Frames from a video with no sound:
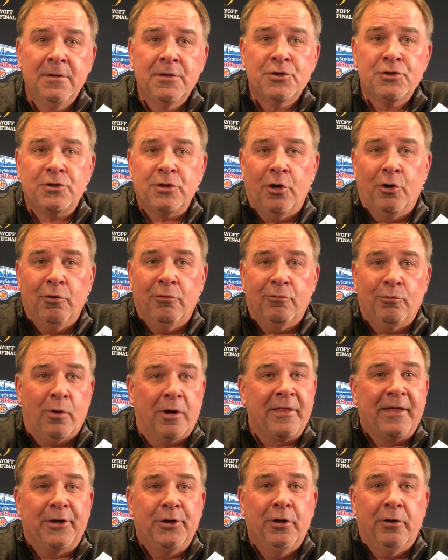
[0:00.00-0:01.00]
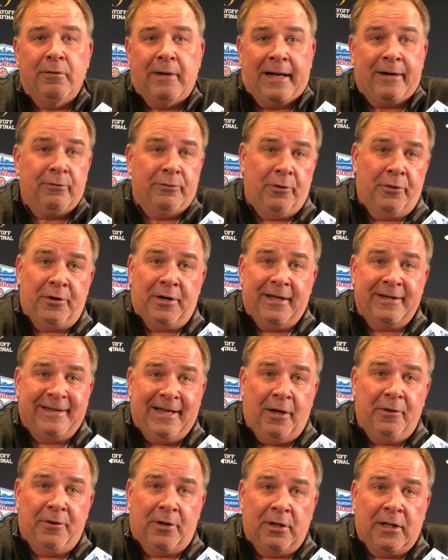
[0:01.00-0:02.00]
So what do? I don't know. They're not
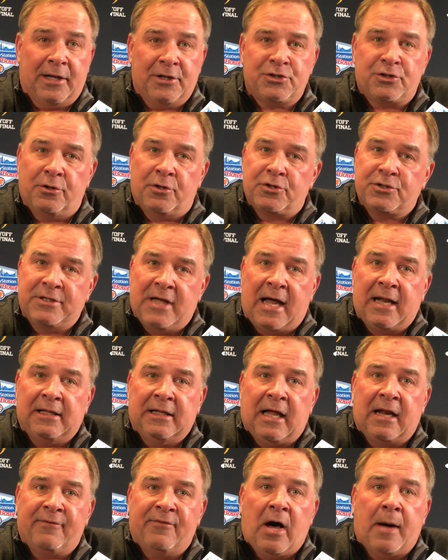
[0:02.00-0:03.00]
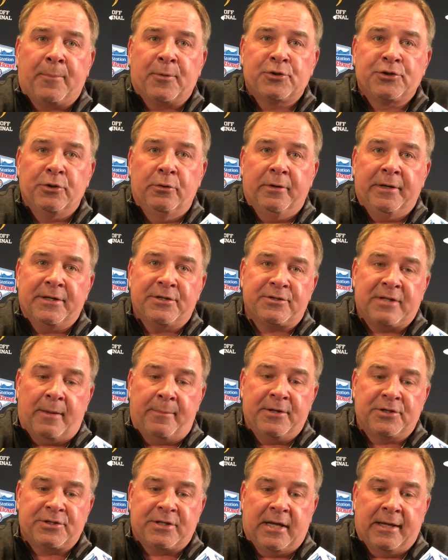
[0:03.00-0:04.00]
down there a lot. So there's not a lot of opportunities. That
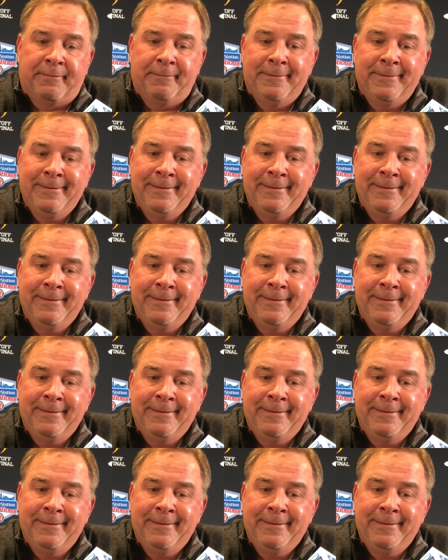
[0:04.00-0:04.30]
being said,